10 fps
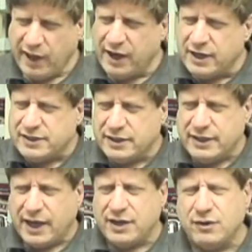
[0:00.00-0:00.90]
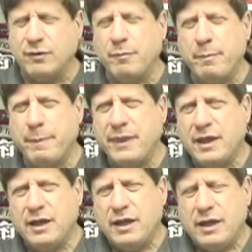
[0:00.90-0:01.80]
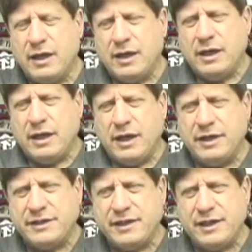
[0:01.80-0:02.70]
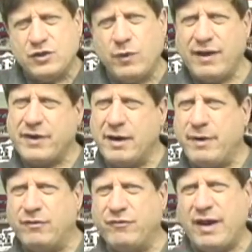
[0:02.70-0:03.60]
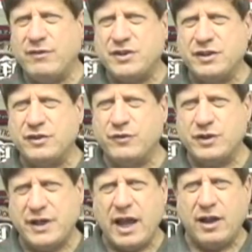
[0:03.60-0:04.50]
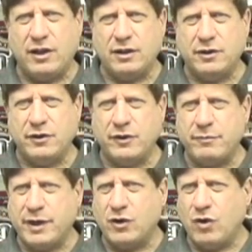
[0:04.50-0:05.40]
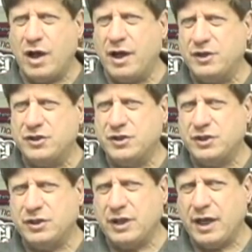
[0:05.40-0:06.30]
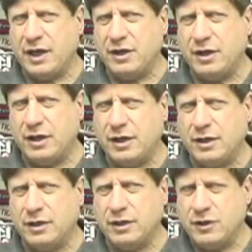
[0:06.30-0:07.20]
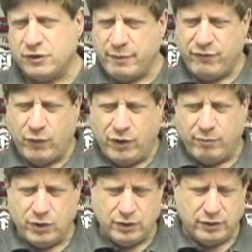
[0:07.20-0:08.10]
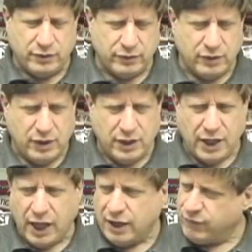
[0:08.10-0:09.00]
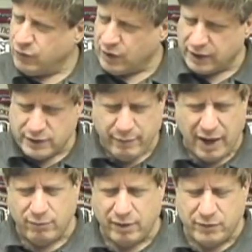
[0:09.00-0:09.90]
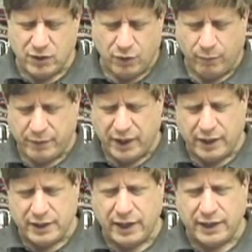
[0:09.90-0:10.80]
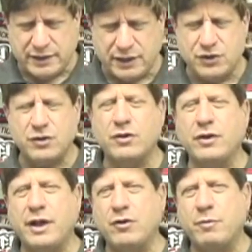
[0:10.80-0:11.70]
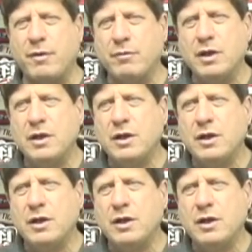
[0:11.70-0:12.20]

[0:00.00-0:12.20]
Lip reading: And I said, "Yeah, I do." And he says, "Well, I've got about 5 or 6 for sale. They're in my garage, and here's my phone number. And if you'd like to buy them, let me know." And I said, "Sure, yeah, no problem."